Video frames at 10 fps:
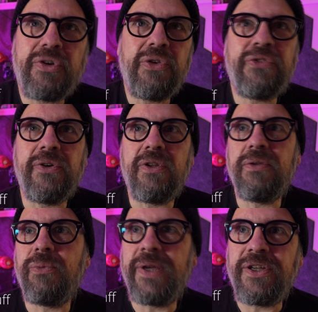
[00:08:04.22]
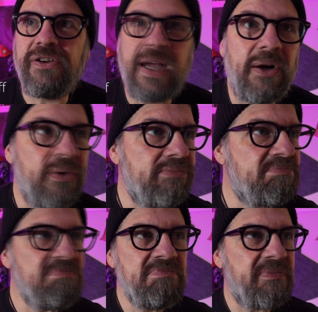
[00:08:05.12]
useful when you're out
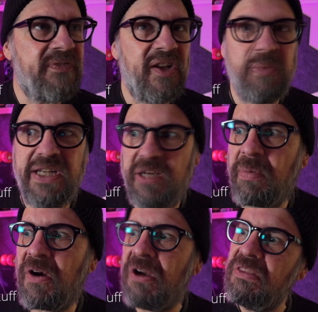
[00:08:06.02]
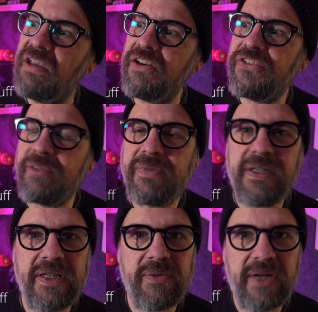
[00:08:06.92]
filming in a parking lot or
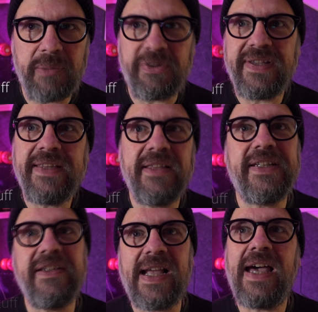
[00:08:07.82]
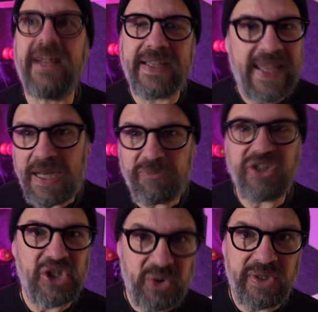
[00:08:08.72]
something and you want to pretend like you got a camera
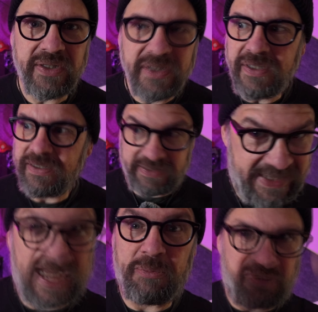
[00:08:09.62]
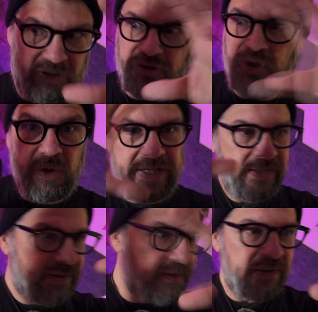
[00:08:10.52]

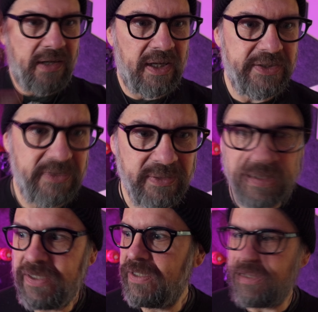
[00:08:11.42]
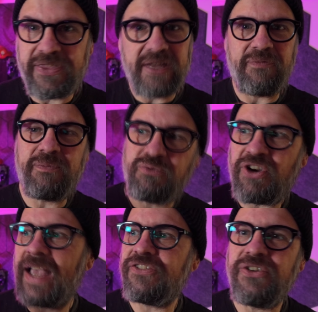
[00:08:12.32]
duding on you. The thing
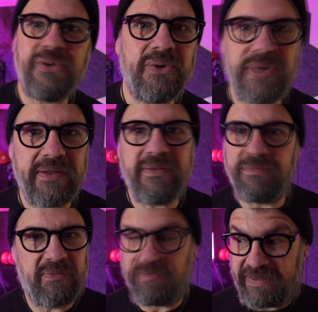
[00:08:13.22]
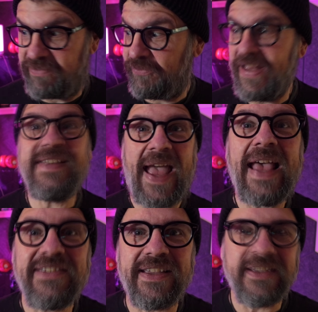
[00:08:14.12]
tracks you. It's
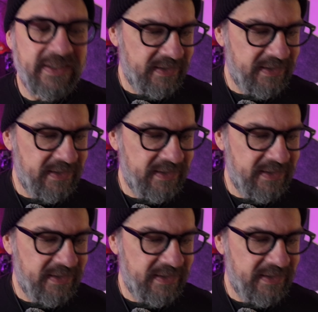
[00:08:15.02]
fantastic.